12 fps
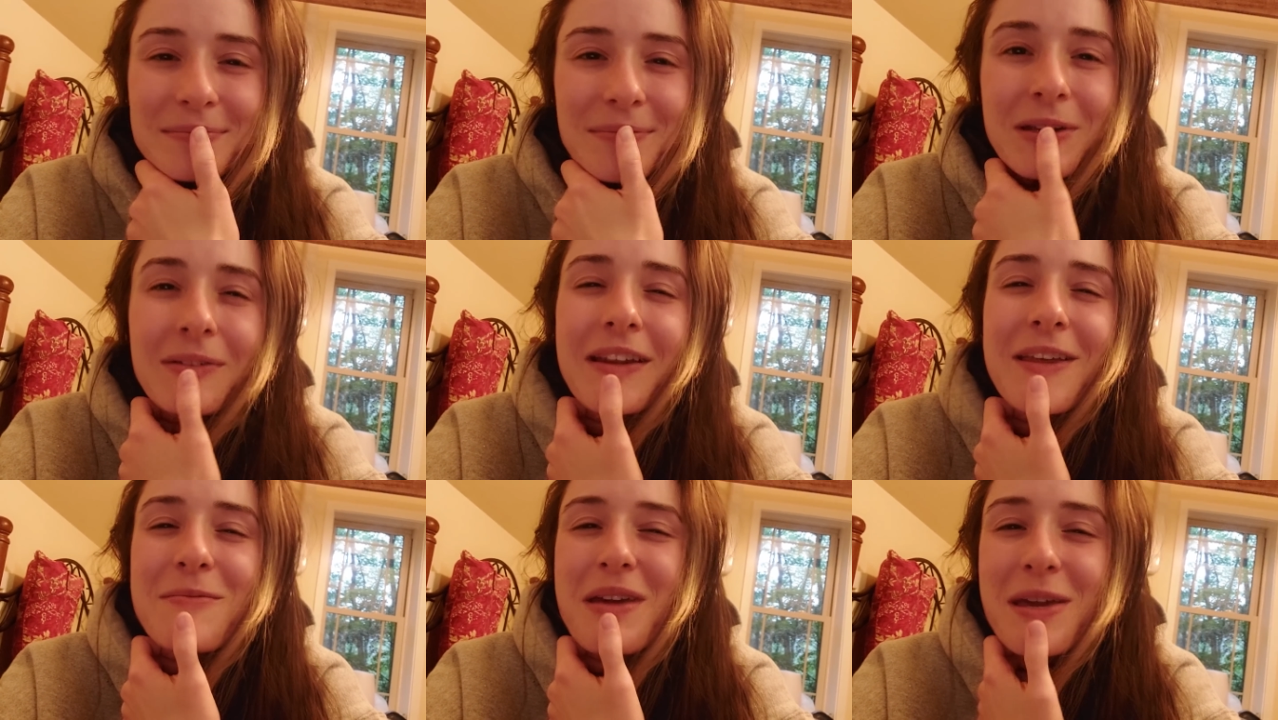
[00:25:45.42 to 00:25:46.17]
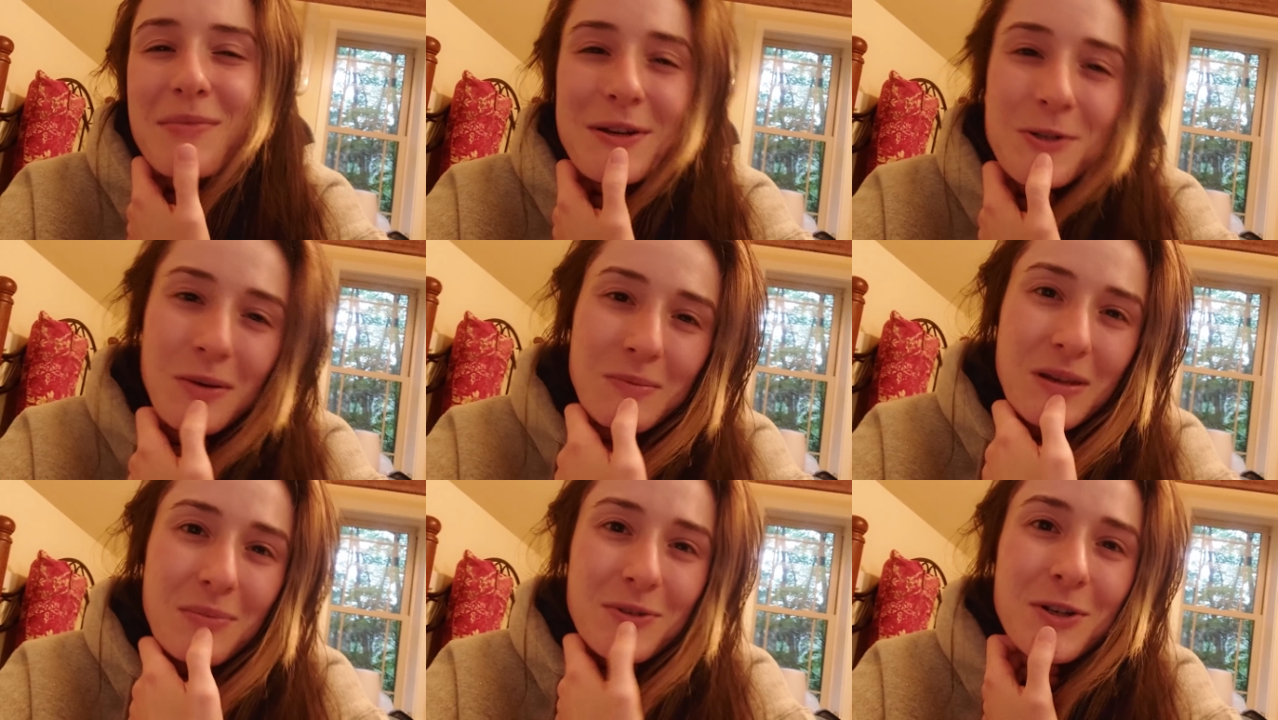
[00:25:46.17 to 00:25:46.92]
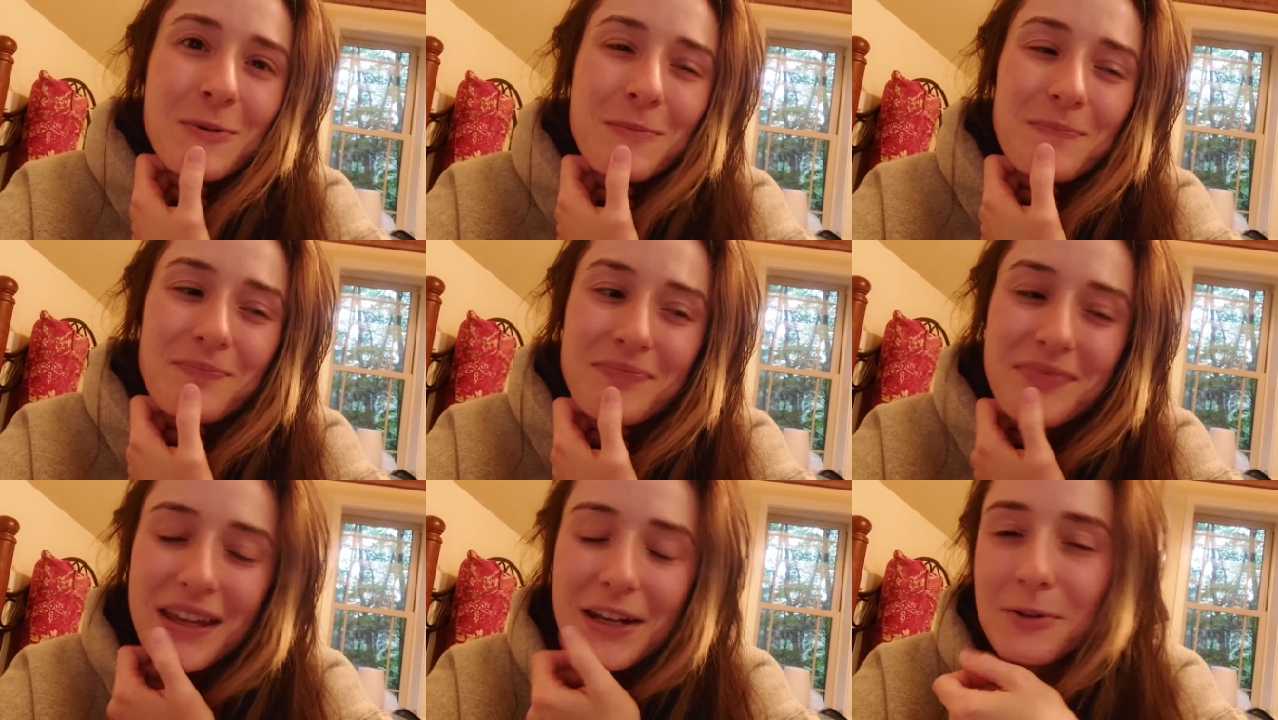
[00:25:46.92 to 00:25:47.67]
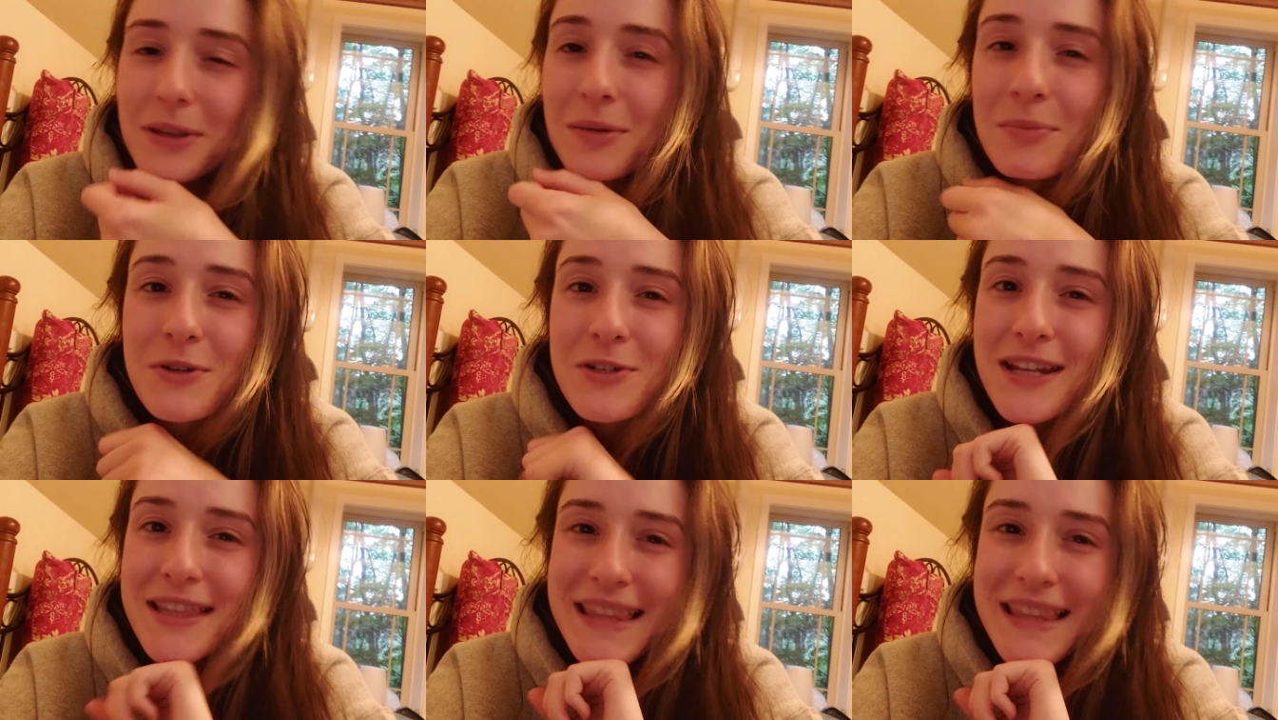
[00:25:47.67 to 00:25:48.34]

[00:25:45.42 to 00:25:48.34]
you're really making my dreams come true, and I really appreciate